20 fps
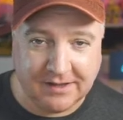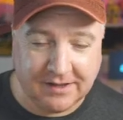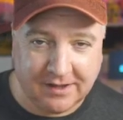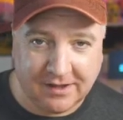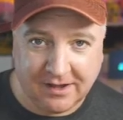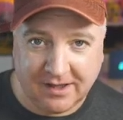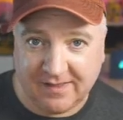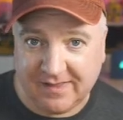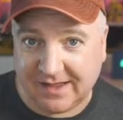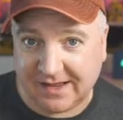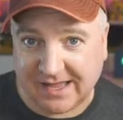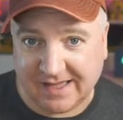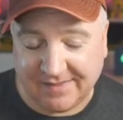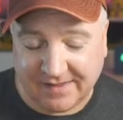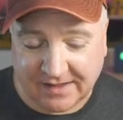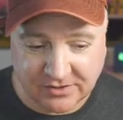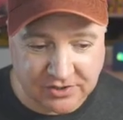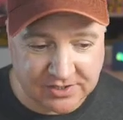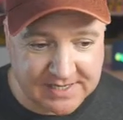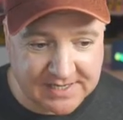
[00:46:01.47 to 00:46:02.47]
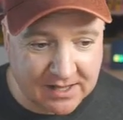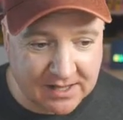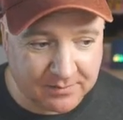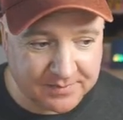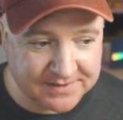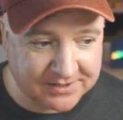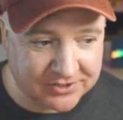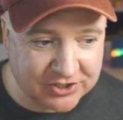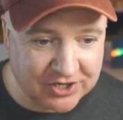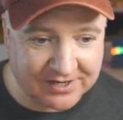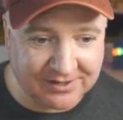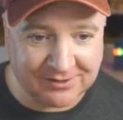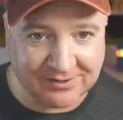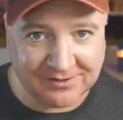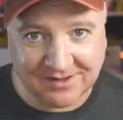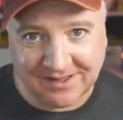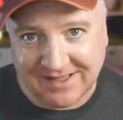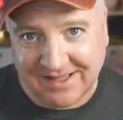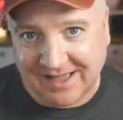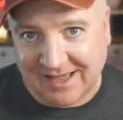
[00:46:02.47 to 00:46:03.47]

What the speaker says: And again, that just helps the channel,